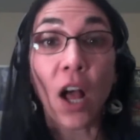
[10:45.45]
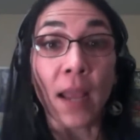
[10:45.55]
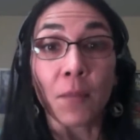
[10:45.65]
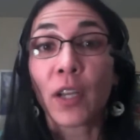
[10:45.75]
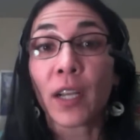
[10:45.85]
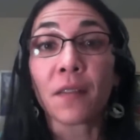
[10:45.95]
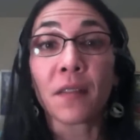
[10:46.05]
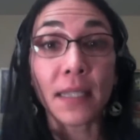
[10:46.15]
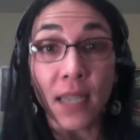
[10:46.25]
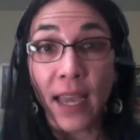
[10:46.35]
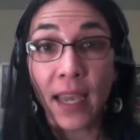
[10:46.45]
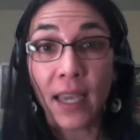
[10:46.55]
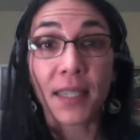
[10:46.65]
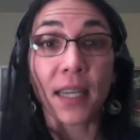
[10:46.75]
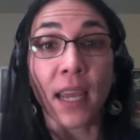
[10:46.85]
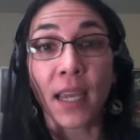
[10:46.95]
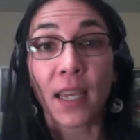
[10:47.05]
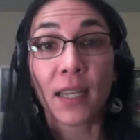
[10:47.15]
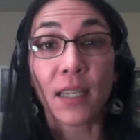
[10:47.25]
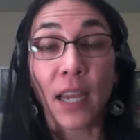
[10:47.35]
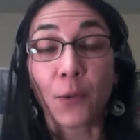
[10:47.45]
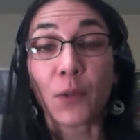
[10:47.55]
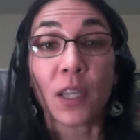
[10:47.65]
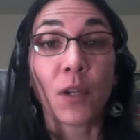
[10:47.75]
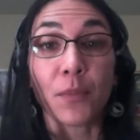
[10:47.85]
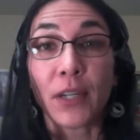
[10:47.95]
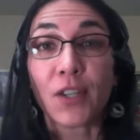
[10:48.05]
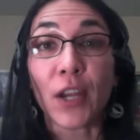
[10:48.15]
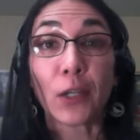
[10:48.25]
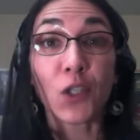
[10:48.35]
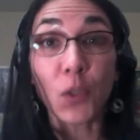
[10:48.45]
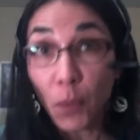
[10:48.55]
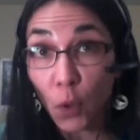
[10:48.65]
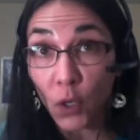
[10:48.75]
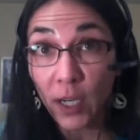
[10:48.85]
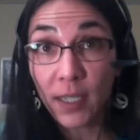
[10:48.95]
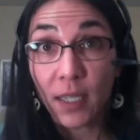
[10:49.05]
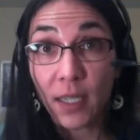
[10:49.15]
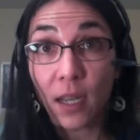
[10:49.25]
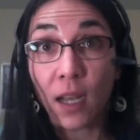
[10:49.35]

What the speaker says: I'm going on this diet, and I really would appreciate your support.